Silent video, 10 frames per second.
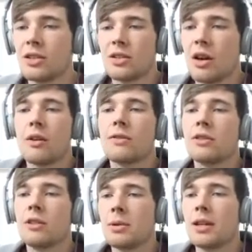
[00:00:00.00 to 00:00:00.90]

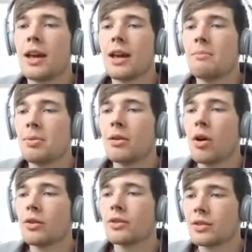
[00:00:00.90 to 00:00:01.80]
deserves to be there. It
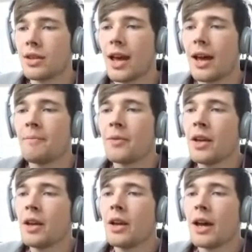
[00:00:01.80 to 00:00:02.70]
belongs there.
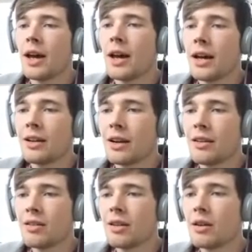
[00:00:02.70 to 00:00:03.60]
And
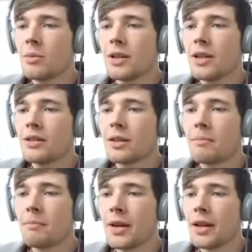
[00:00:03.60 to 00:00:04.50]
I think we need to
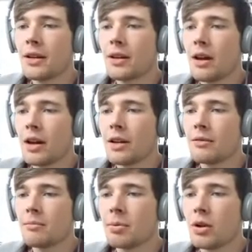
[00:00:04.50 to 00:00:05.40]
make
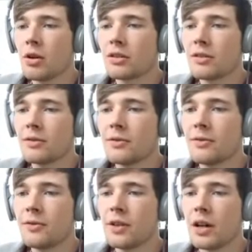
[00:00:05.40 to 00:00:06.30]
iron blocks
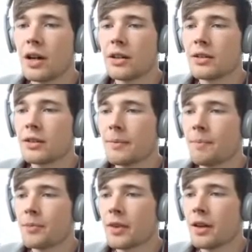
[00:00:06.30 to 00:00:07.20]
first.
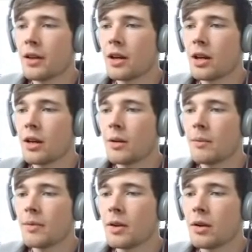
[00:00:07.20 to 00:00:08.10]

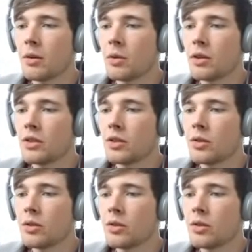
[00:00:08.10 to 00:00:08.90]
Um, there we go, one, two,